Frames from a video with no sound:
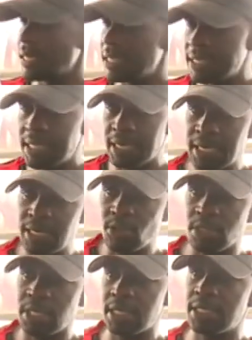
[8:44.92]
this is the
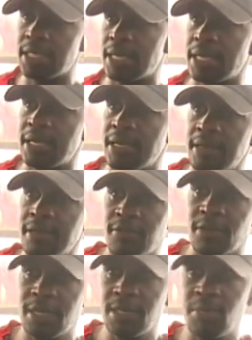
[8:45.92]
cardio sector. Vile